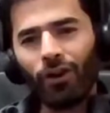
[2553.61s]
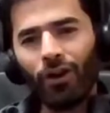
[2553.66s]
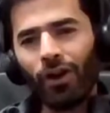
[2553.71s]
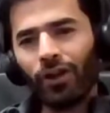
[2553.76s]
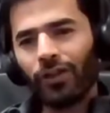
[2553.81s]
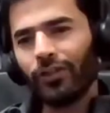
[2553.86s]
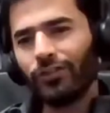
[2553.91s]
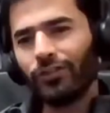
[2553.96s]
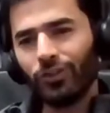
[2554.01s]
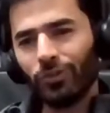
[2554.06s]

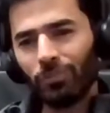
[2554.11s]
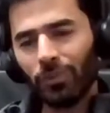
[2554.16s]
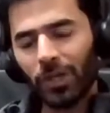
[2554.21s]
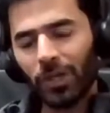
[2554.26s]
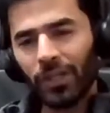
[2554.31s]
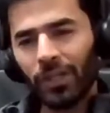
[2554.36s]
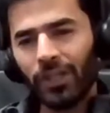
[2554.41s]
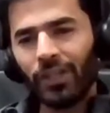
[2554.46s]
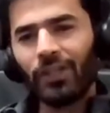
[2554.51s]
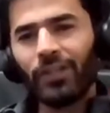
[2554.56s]
Audience to
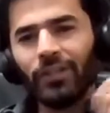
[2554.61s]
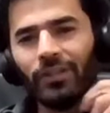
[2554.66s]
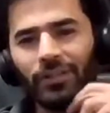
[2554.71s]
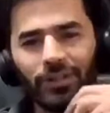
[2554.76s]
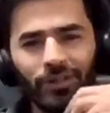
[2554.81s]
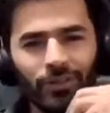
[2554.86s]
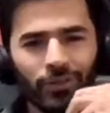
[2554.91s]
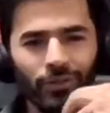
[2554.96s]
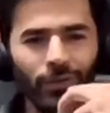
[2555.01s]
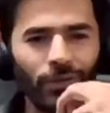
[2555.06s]
Money.
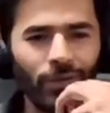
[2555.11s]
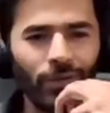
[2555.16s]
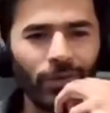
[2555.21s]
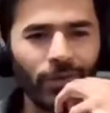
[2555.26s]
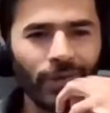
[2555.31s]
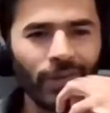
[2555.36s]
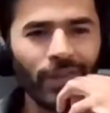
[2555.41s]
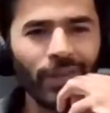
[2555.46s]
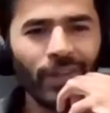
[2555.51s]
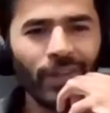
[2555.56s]
So